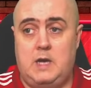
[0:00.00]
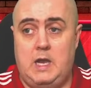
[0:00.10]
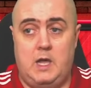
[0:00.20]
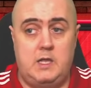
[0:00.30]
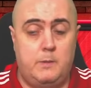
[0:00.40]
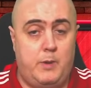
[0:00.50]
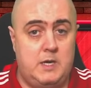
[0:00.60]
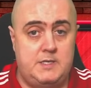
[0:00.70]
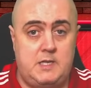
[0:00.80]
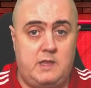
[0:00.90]
I like the
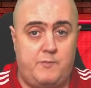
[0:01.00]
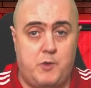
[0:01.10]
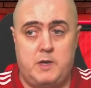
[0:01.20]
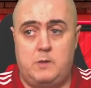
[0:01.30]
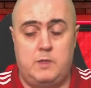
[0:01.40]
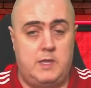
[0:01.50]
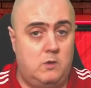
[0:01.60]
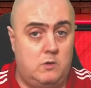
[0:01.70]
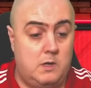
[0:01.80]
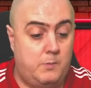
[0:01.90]
policy they brought in with the
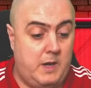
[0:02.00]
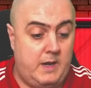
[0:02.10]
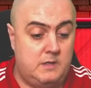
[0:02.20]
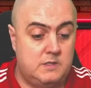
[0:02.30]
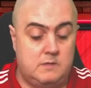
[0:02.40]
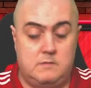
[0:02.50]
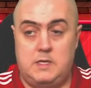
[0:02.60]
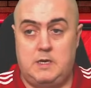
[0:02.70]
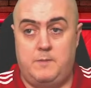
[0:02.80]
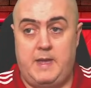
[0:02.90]
younger players
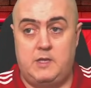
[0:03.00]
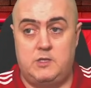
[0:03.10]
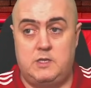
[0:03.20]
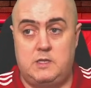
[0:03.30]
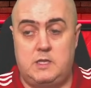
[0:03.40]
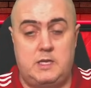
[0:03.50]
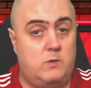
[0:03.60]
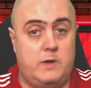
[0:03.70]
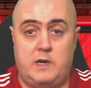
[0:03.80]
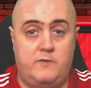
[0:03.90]
and, you know, making sure that they
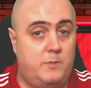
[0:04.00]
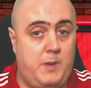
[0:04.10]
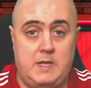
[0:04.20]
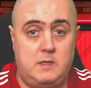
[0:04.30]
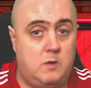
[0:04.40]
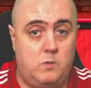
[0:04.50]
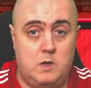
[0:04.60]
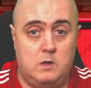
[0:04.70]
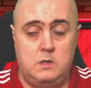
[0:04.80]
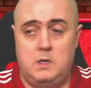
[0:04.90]
don't get overpaid too
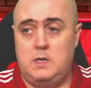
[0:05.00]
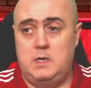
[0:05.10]
young.